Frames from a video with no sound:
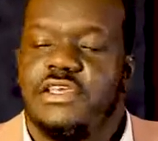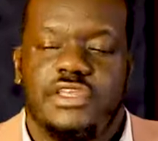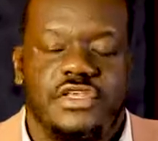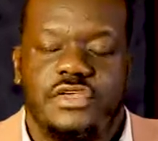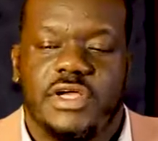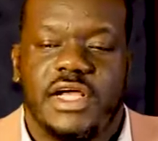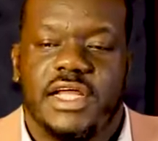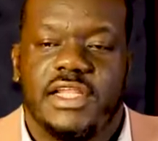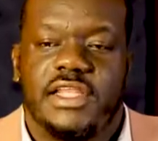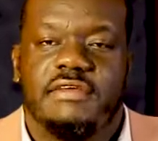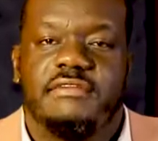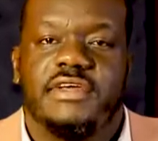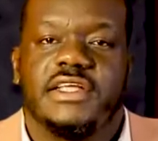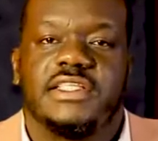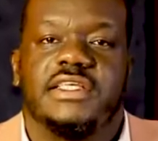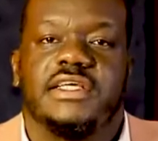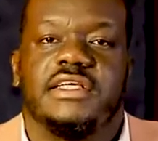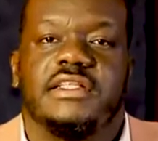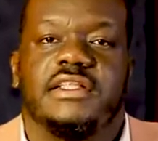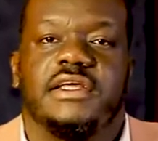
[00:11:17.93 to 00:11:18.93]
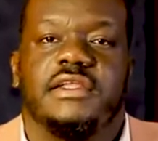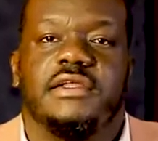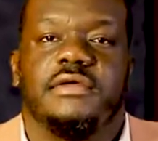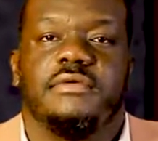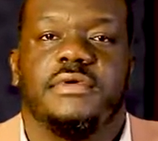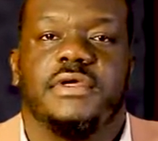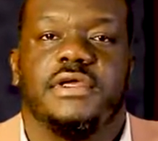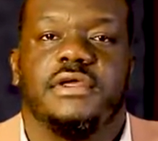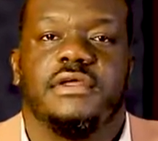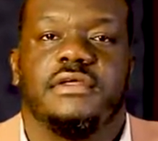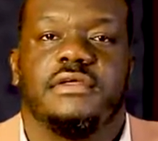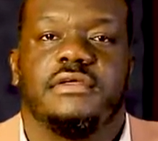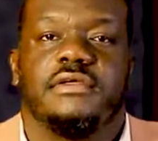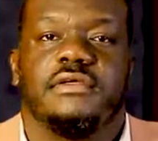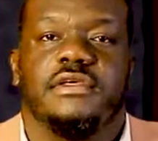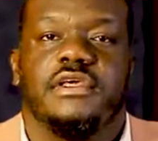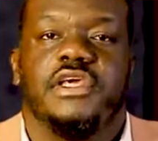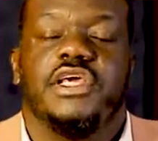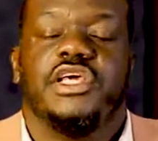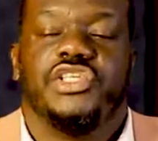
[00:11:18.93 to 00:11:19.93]
You can never take that
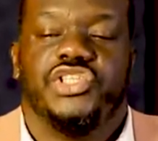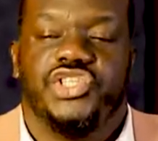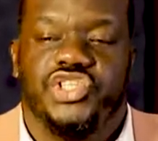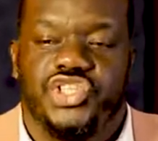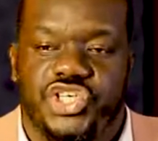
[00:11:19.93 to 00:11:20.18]
away.